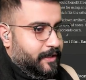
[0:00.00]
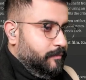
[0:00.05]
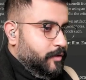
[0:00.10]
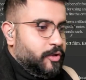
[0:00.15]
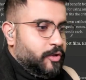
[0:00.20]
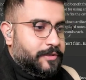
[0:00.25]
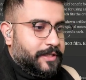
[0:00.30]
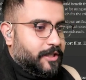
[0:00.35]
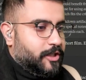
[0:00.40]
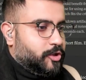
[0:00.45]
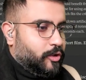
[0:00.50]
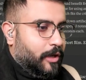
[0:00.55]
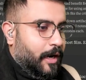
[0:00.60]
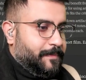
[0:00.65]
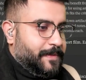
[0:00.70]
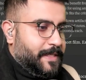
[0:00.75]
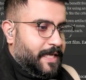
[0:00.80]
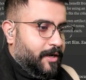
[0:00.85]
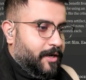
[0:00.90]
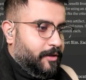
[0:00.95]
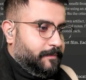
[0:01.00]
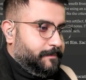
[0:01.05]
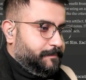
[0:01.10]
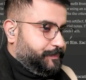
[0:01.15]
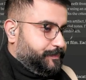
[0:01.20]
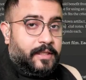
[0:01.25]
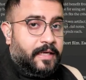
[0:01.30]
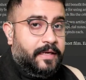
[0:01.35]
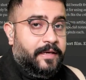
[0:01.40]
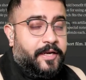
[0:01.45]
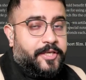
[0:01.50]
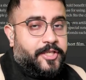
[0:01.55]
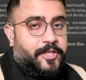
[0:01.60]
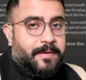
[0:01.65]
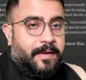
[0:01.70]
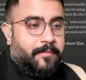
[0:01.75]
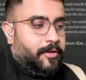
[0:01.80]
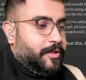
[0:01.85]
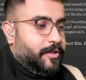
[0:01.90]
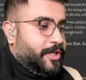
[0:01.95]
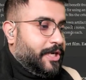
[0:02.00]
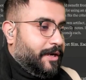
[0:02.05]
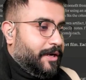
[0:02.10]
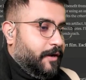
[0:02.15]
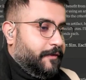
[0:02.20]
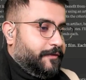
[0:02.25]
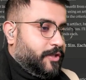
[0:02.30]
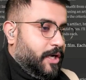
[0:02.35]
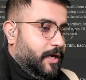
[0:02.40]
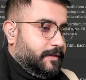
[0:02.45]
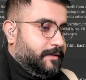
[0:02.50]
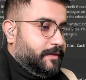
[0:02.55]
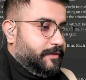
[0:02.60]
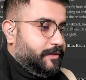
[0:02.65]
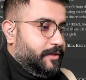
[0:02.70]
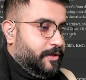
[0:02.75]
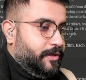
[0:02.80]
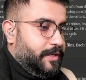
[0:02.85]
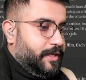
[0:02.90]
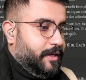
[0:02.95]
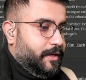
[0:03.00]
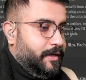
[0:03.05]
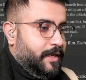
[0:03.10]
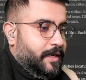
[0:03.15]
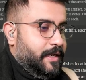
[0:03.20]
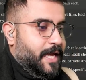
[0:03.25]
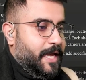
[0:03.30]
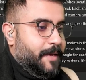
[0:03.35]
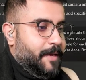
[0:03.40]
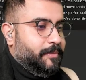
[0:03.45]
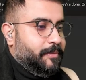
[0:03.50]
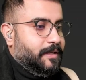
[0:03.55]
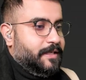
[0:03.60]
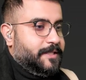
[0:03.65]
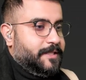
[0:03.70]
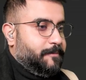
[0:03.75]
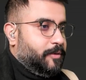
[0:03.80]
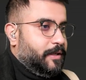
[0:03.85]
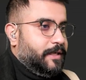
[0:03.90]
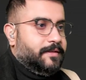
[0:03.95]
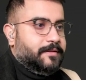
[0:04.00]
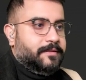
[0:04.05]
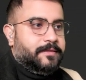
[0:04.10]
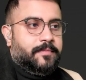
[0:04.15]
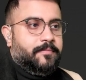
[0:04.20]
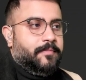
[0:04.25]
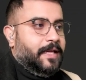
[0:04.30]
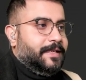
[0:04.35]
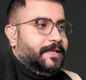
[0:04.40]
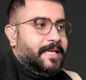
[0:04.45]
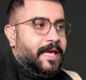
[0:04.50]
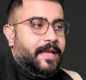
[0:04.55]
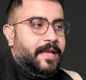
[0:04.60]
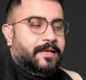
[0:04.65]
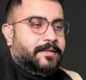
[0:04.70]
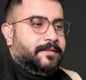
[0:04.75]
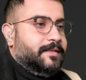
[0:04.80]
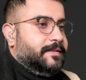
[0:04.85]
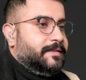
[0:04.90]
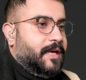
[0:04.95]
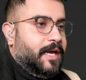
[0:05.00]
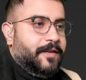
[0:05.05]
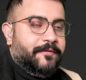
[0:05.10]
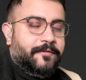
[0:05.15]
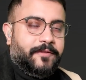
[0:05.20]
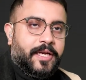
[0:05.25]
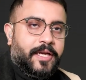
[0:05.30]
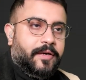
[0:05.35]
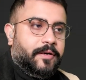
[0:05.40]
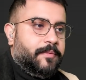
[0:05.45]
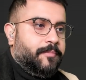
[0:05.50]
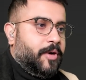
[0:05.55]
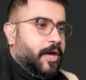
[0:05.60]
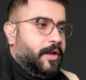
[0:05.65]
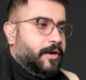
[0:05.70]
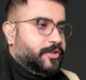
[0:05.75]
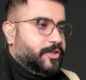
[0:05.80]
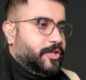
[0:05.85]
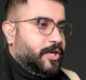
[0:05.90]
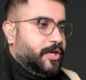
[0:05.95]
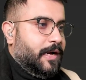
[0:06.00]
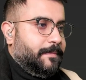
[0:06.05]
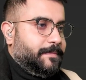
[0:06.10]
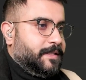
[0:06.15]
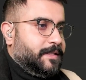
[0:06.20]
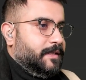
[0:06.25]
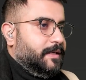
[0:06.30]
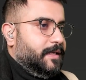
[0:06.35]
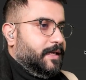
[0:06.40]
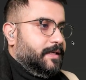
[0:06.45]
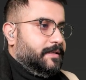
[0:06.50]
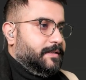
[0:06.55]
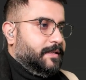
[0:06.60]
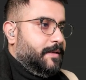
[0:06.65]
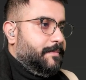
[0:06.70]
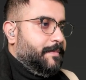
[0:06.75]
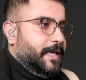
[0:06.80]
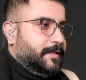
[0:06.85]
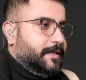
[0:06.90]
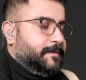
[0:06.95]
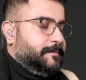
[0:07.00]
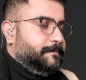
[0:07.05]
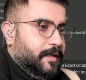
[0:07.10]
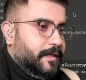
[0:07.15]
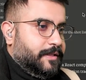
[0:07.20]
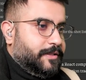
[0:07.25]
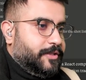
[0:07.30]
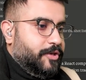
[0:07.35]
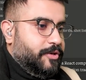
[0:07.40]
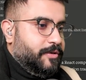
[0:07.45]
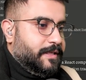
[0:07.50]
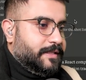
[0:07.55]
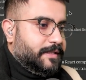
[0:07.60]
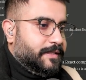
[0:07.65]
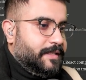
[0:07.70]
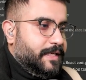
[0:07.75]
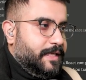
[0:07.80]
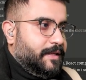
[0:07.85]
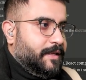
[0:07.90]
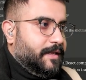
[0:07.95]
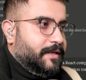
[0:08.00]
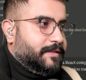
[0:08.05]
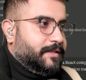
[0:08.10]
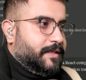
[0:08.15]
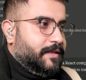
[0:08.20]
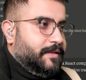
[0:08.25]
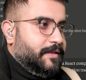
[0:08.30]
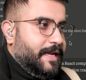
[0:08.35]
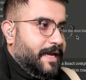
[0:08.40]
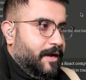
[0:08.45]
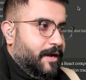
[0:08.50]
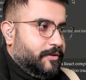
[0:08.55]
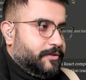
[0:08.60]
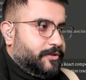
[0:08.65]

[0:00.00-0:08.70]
using a drop down. And I should be able to check off shots as they're done. And hey, please bring some like 10x design flair and product chops to the mix. And so you can see that it's going to now